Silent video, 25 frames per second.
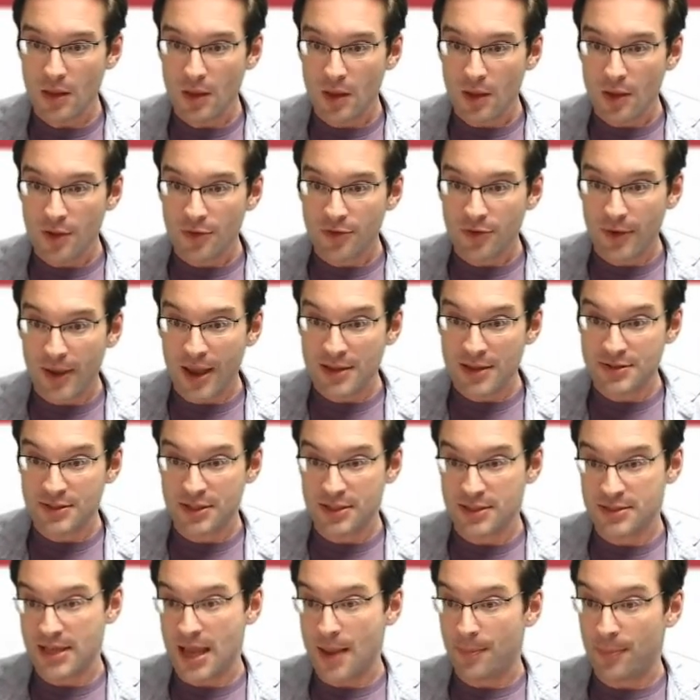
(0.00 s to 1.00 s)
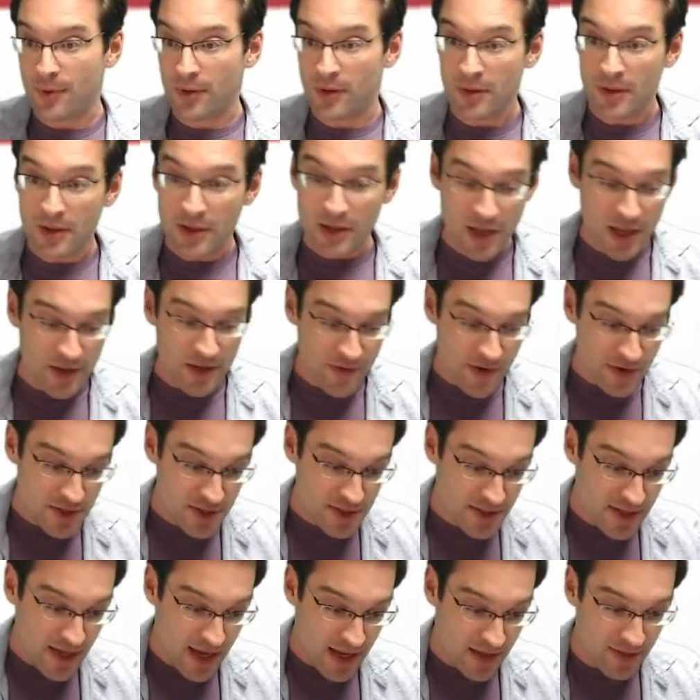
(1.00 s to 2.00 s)
So as an example, if I
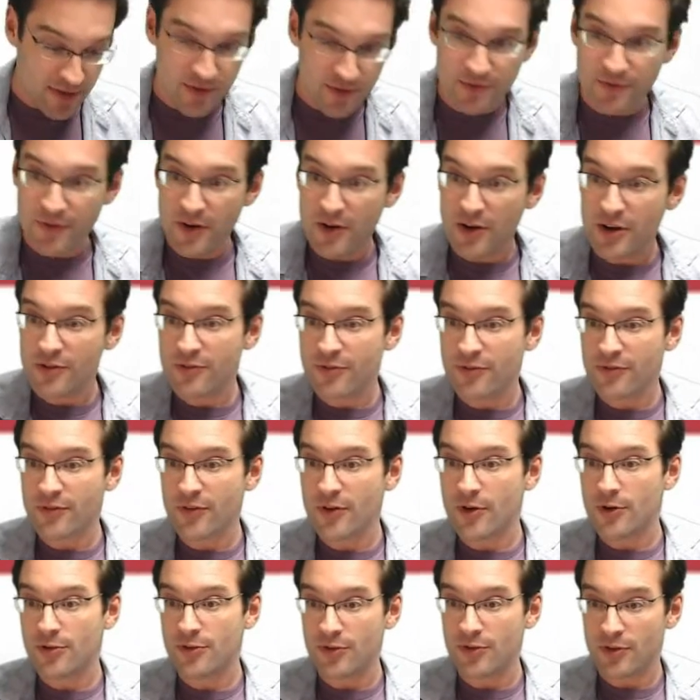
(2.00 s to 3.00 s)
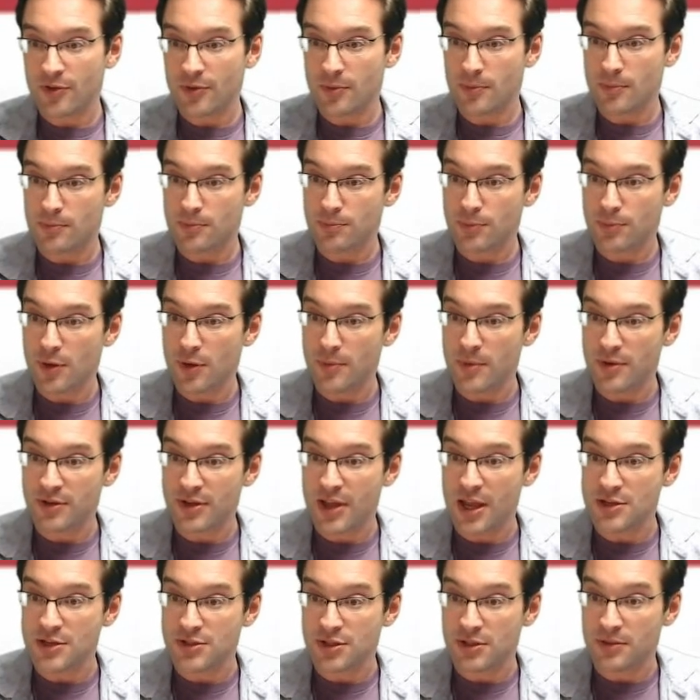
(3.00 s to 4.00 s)
just take this very first
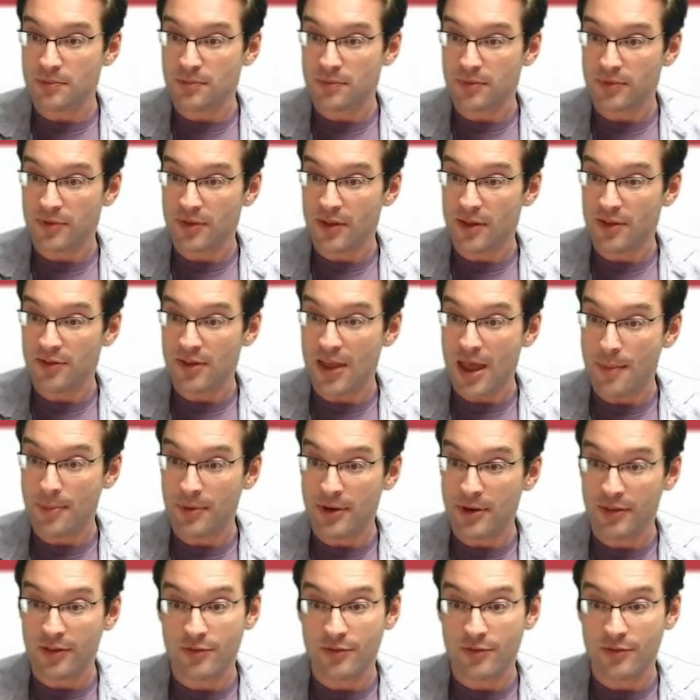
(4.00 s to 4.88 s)
permutation that's happening,